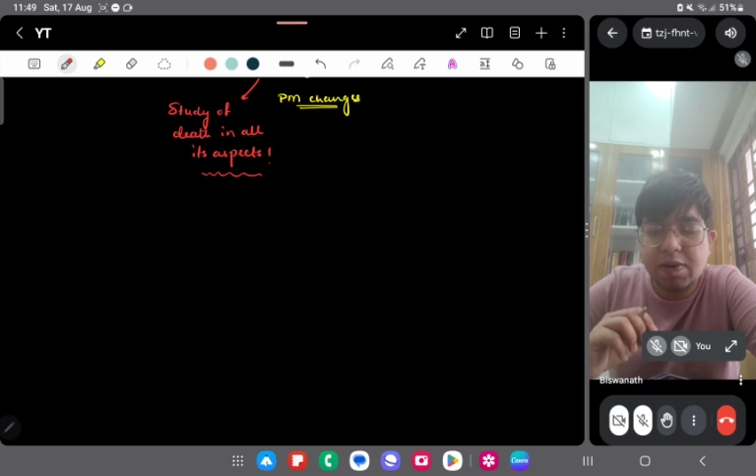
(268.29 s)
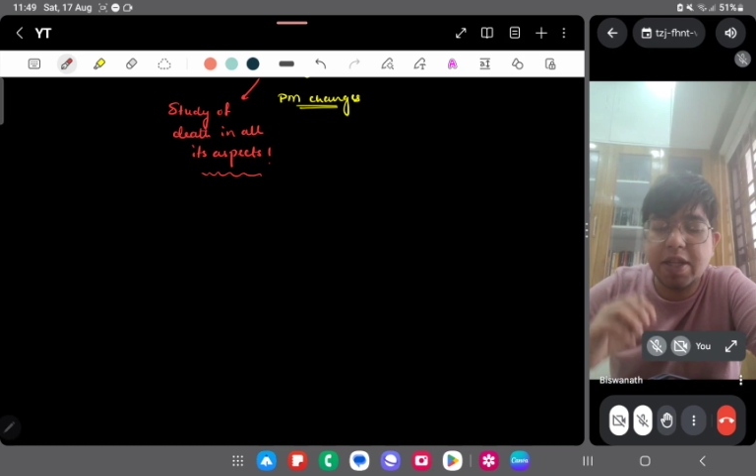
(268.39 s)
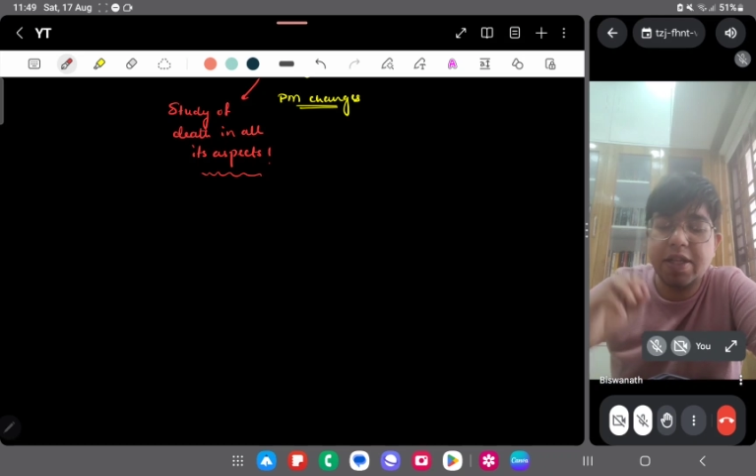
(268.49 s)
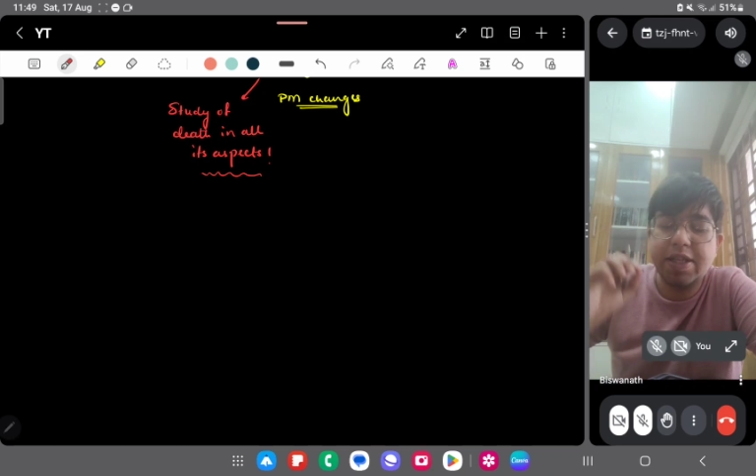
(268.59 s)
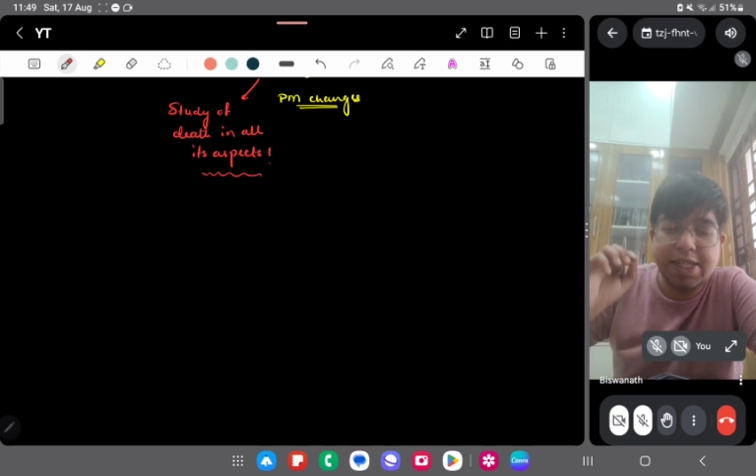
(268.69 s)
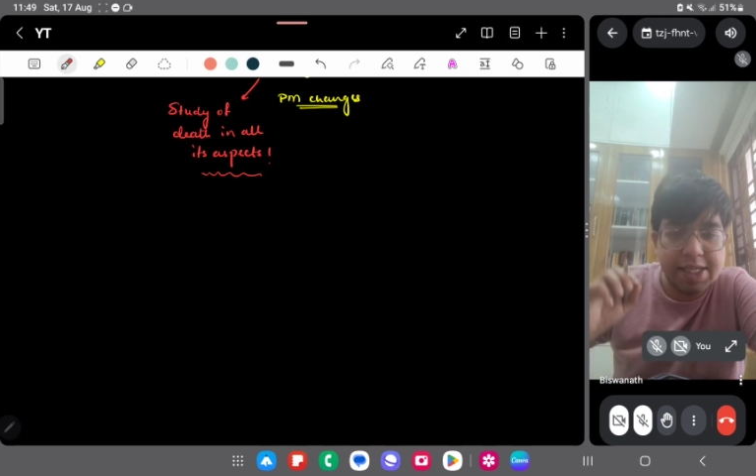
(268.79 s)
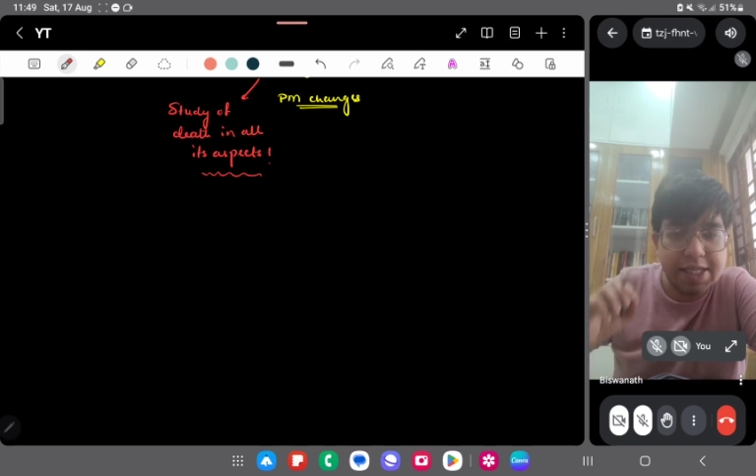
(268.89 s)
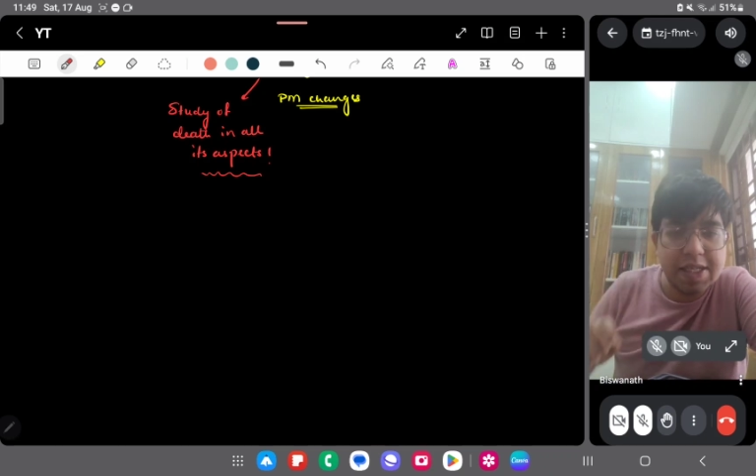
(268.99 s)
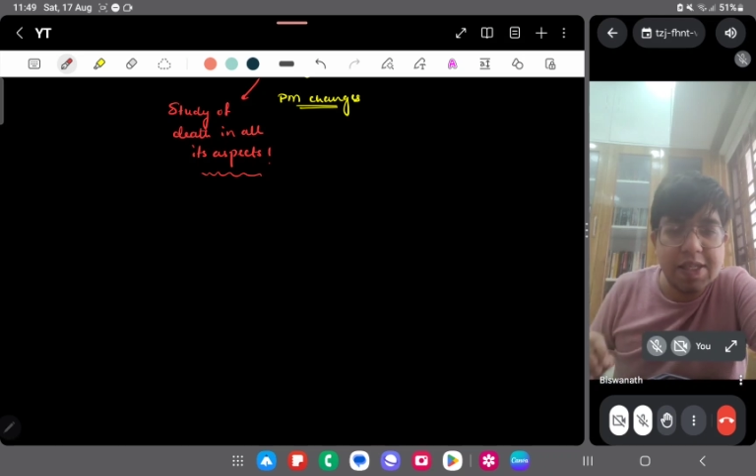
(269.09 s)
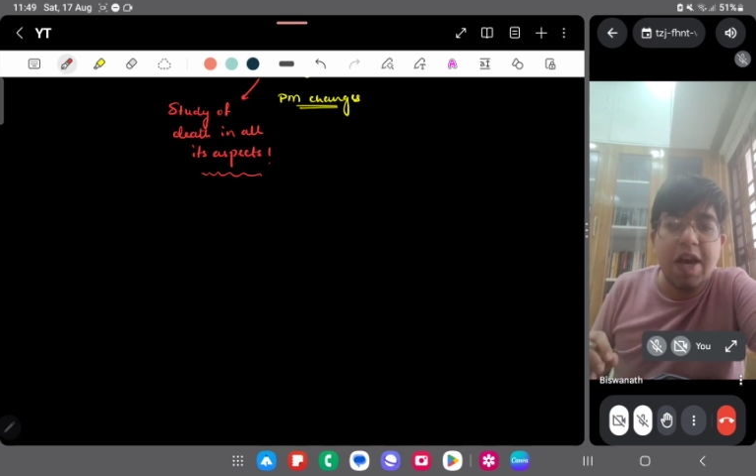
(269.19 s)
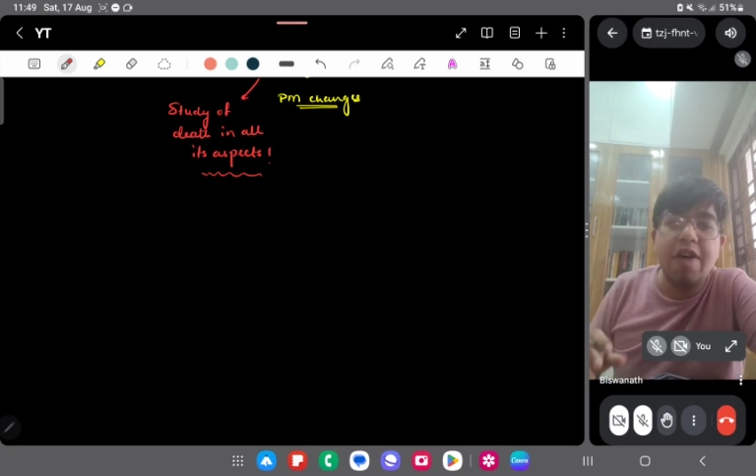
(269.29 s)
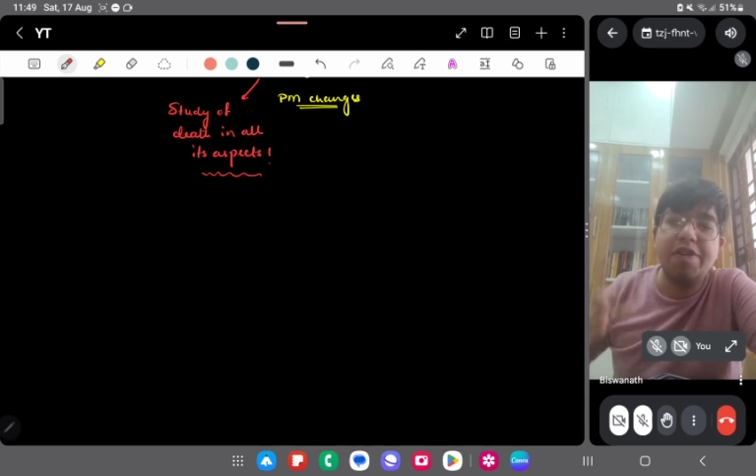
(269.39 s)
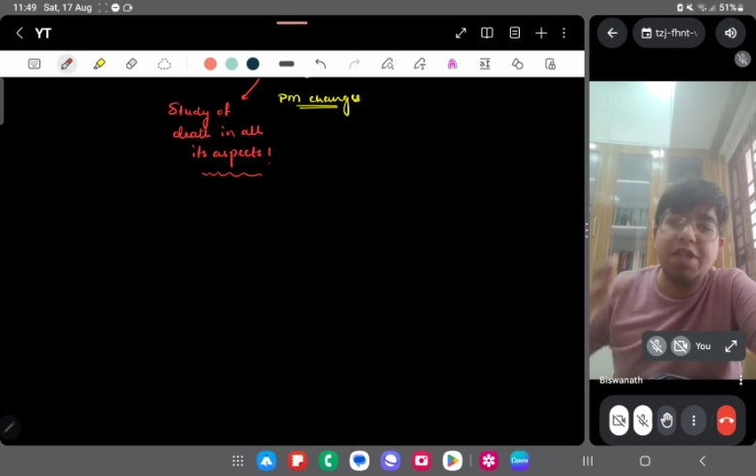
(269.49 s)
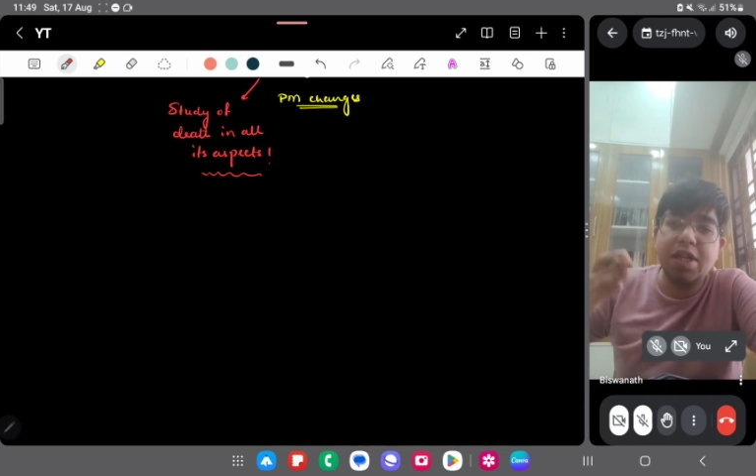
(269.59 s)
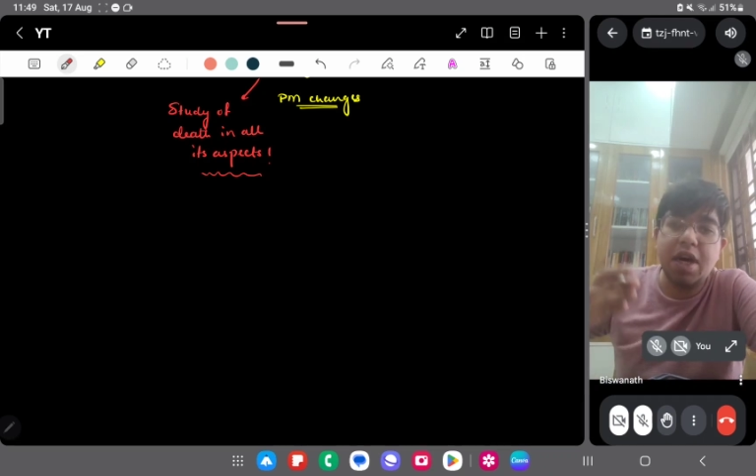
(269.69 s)
What are the changes
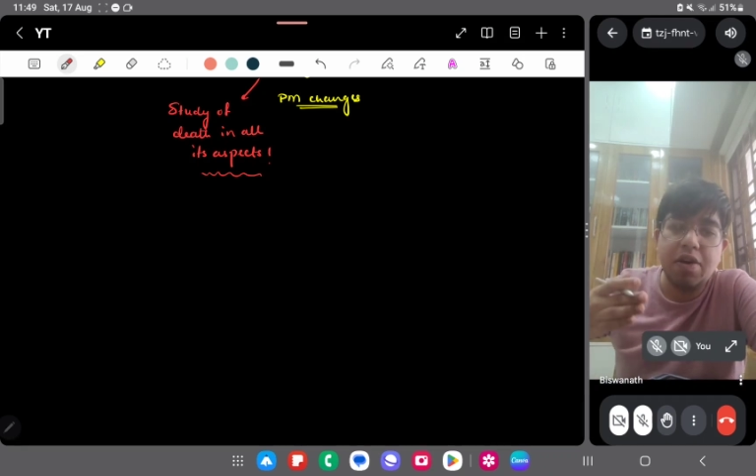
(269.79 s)
which